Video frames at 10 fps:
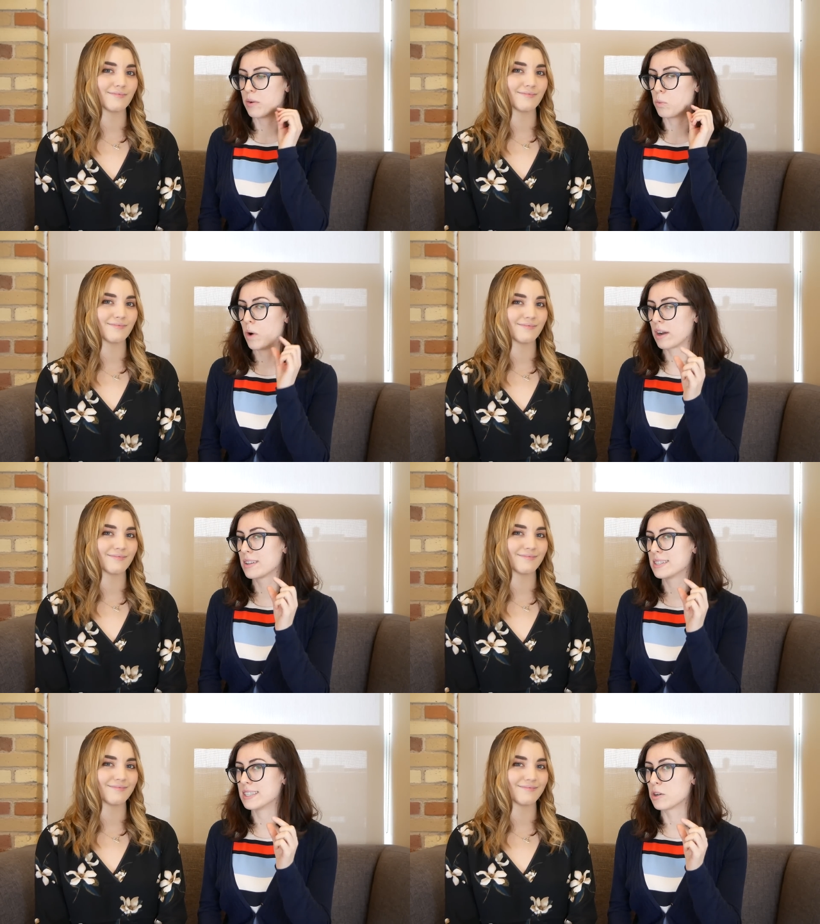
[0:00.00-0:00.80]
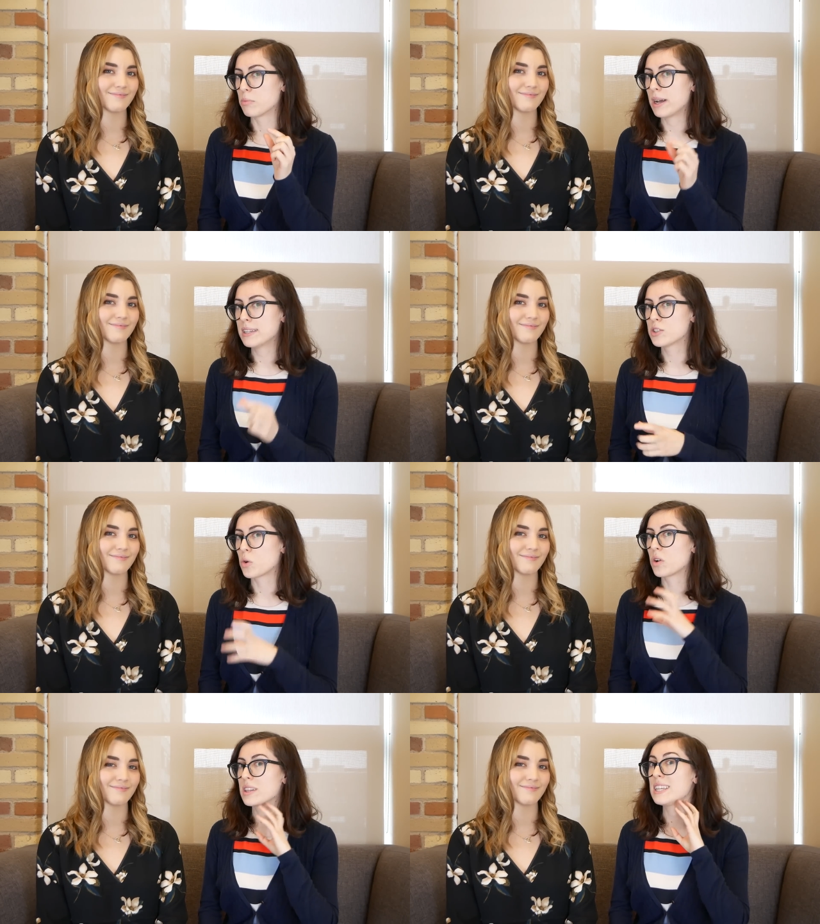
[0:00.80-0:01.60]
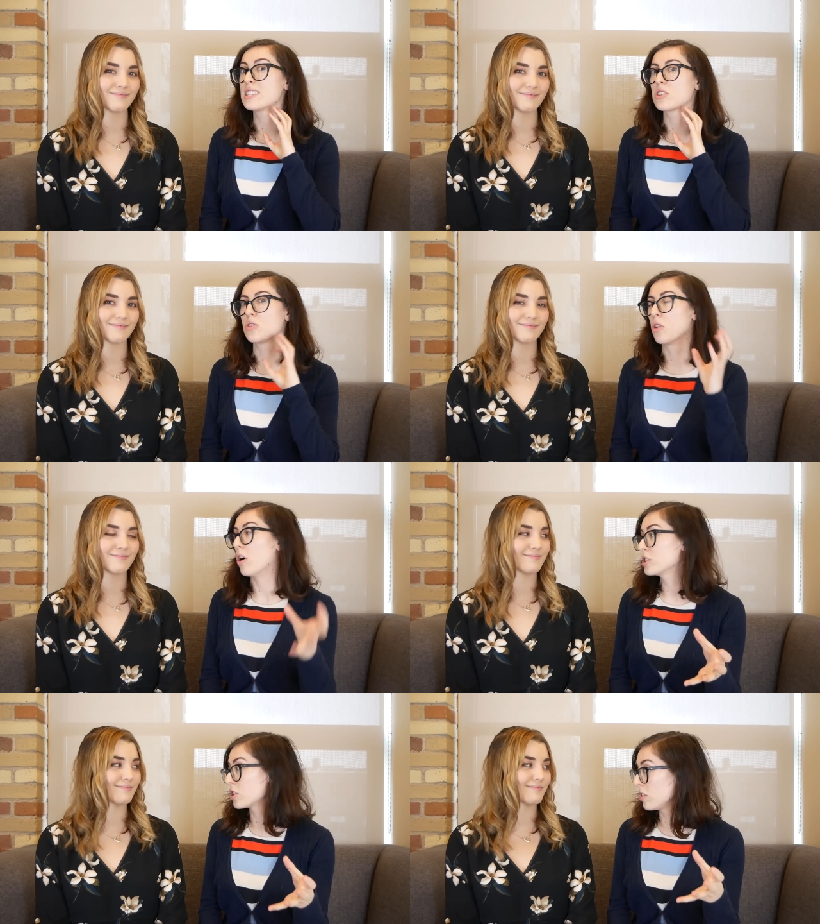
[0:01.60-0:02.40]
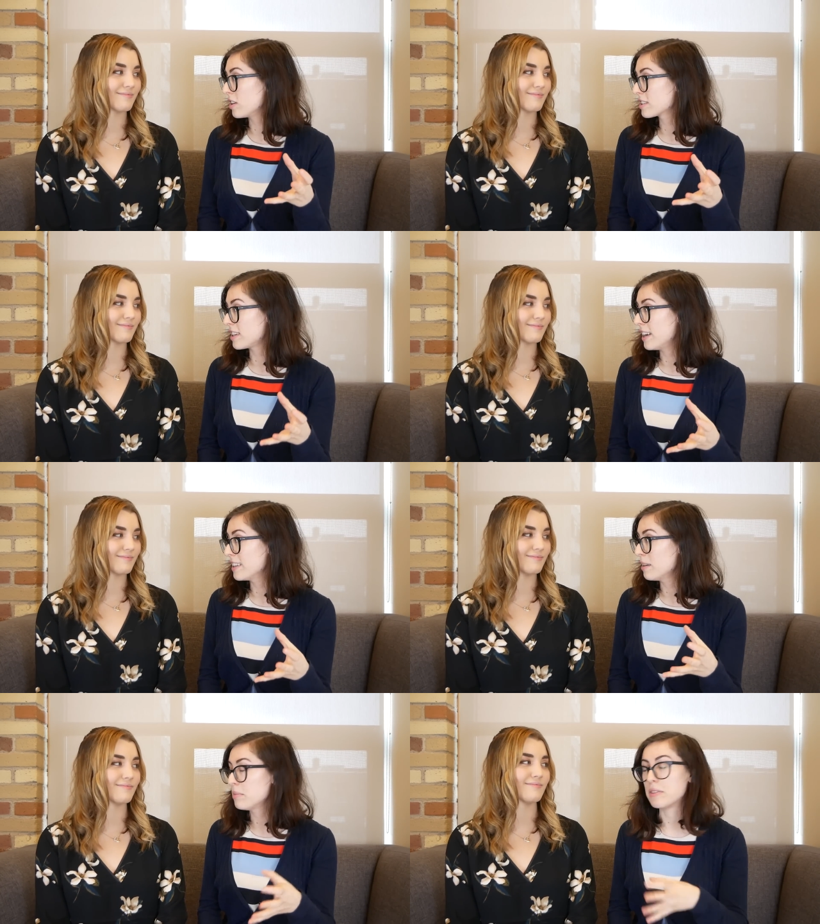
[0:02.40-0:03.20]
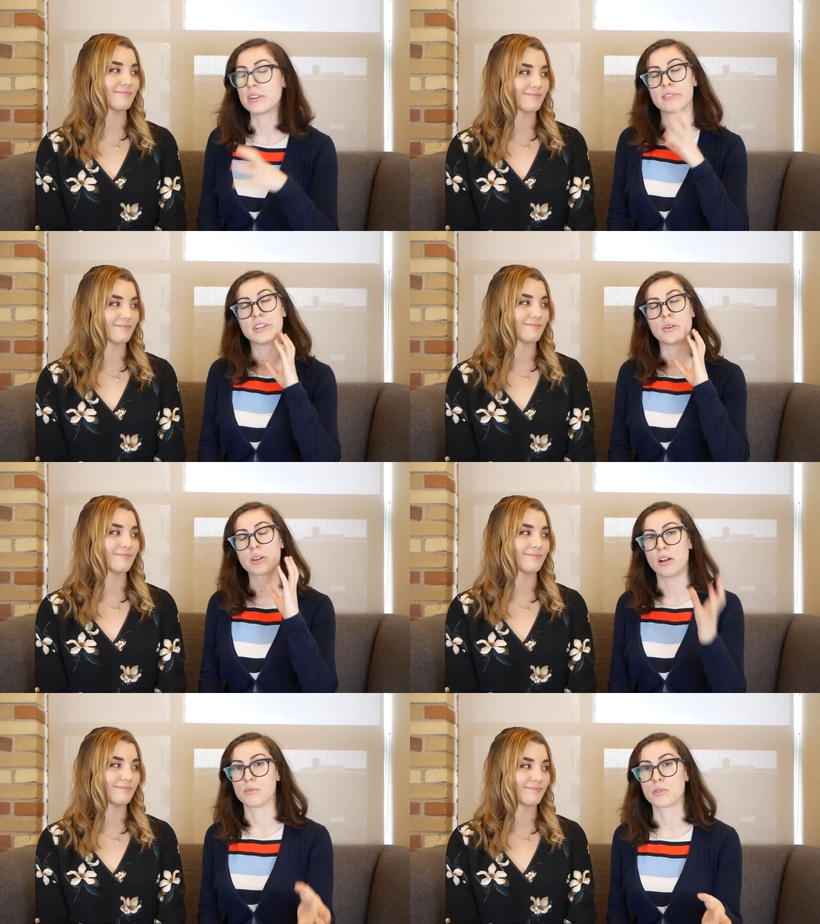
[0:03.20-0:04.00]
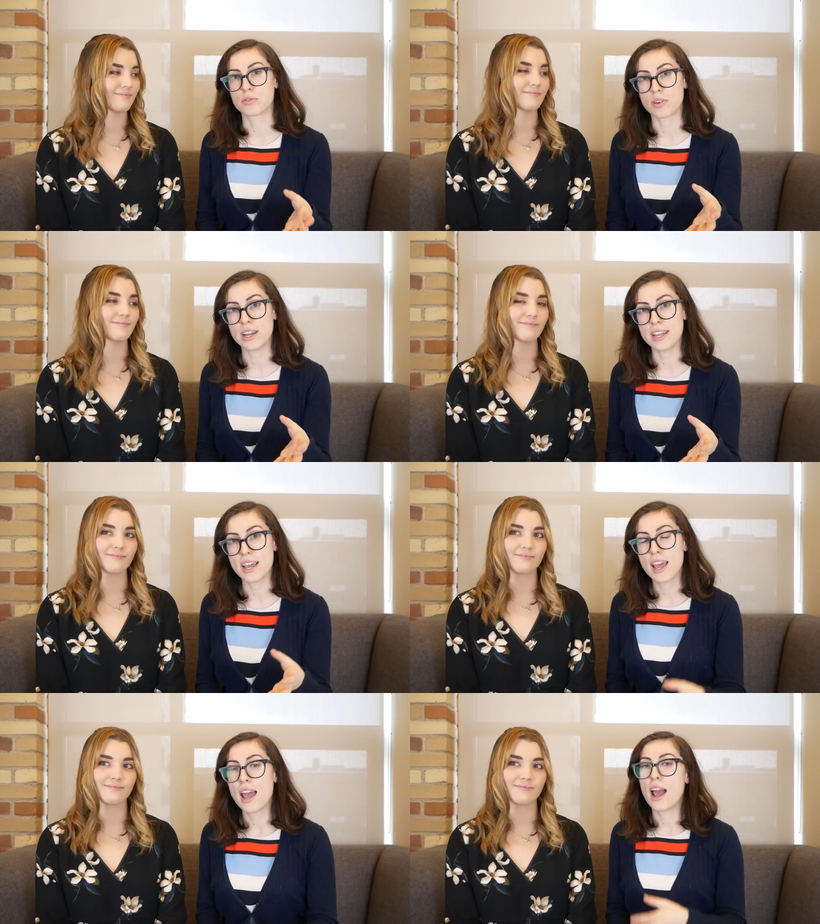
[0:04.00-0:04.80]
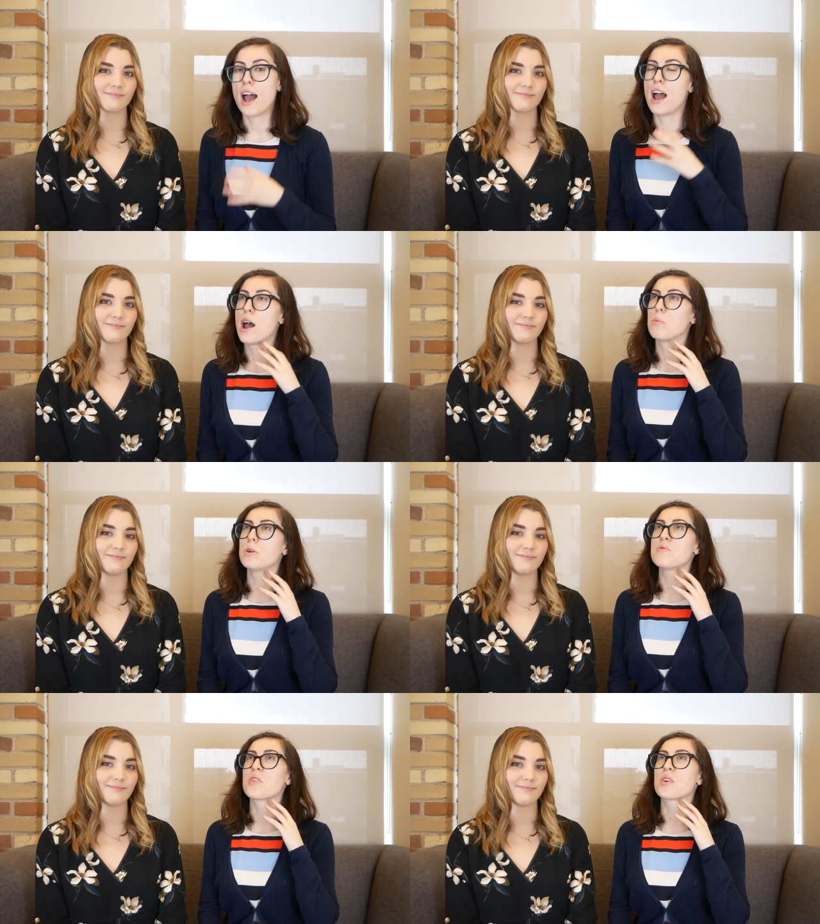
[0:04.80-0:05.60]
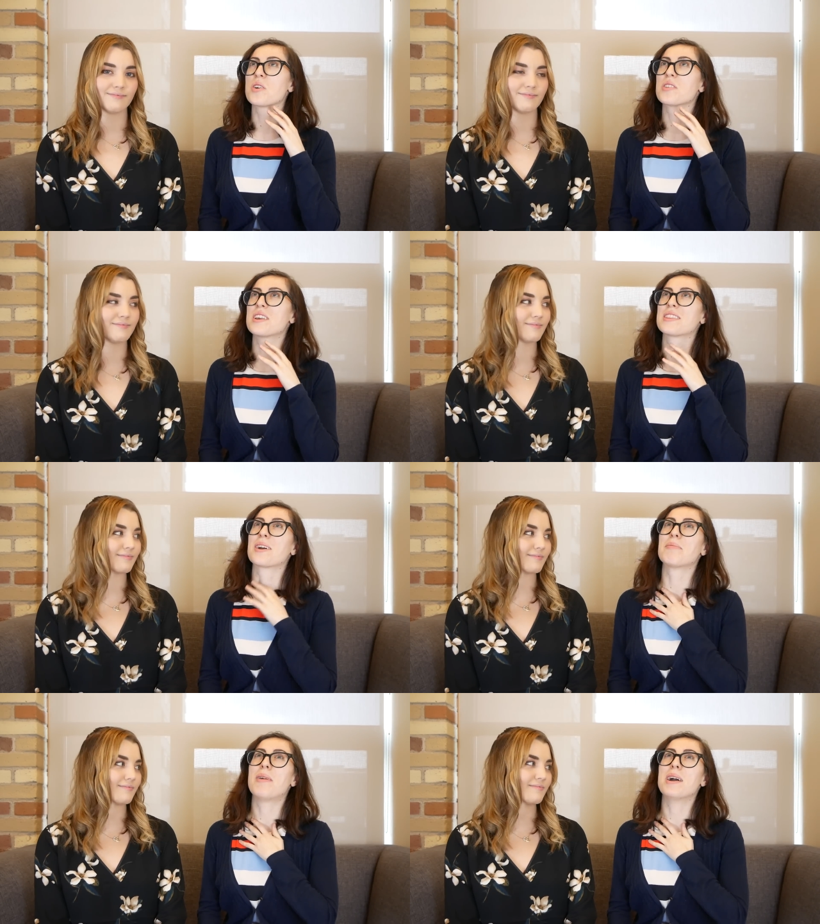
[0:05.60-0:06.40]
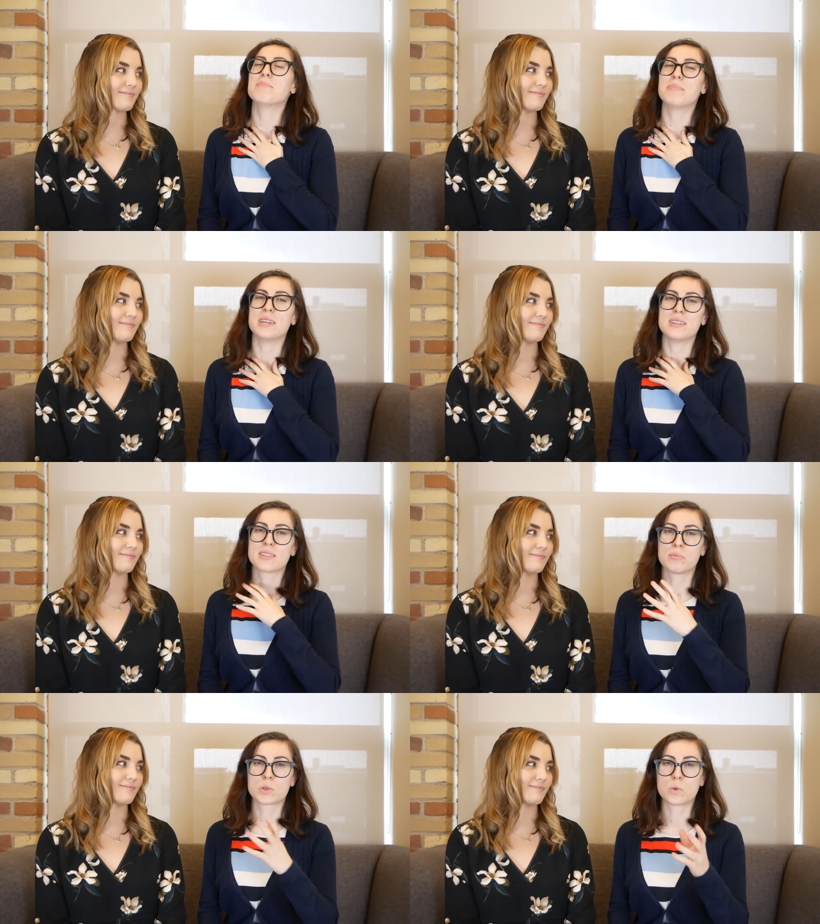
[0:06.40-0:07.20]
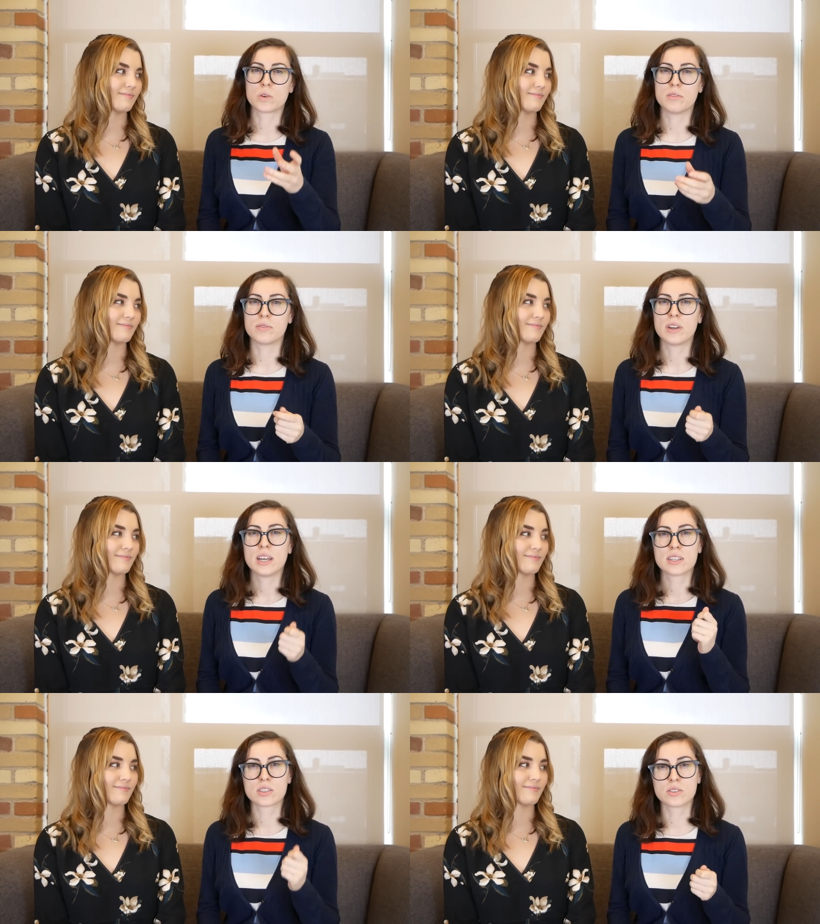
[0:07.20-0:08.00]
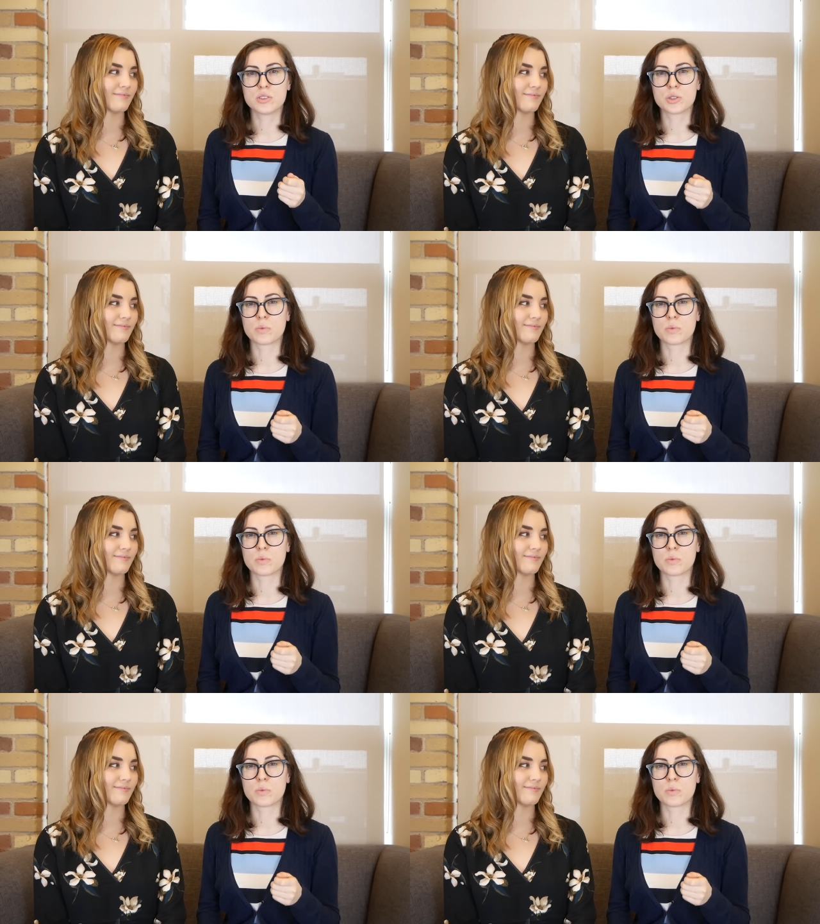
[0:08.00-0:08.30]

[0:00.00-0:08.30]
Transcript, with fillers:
Speaker 1: wireless earbuds, or at least launch alongside them, even if they don't come for free. We've heard that there might be some sort of solution